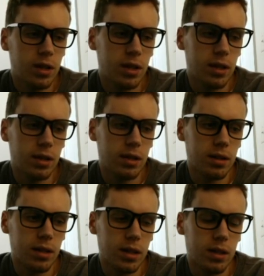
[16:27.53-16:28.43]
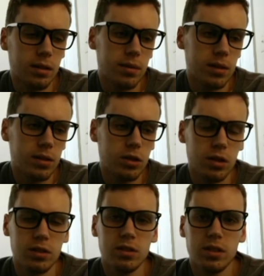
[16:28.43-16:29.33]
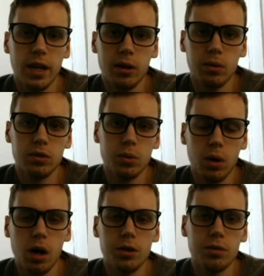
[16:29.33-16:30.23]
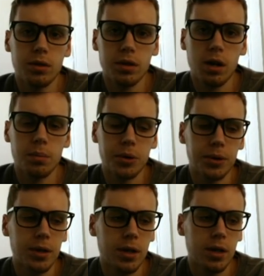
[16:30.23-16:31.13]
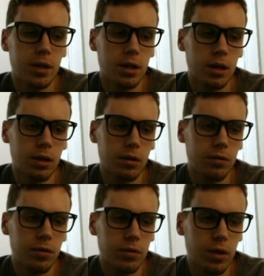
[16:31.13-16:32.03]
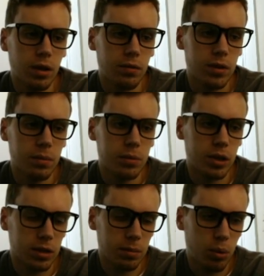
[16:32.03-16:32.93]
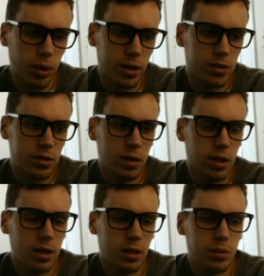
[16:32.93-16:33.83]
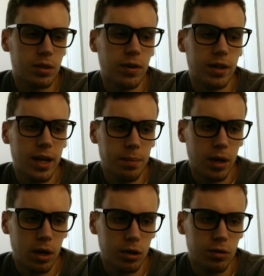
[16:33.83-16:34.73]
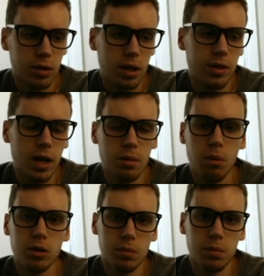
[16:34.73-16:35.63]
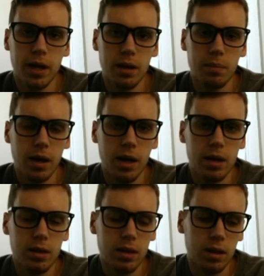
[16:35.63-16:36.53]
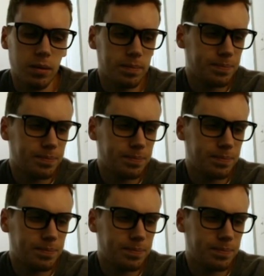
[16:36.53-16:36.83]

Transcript: in the essentially scaled to 100 number of the projected points. Then we divide that by 100 and then multiply it by the